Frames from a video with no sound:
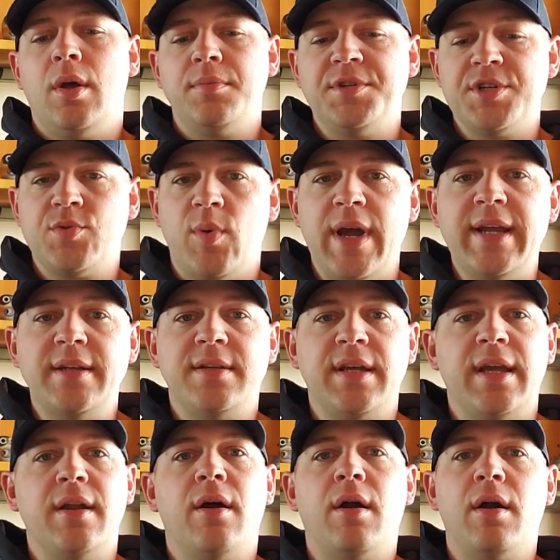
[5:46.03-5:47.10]
just waiting to
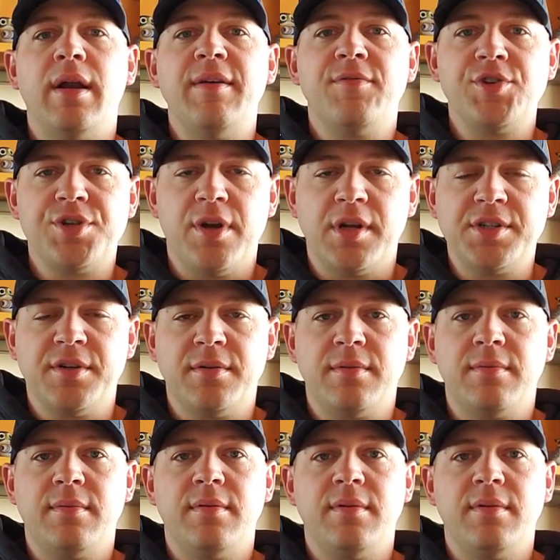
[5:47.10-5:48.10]
get our infrastructure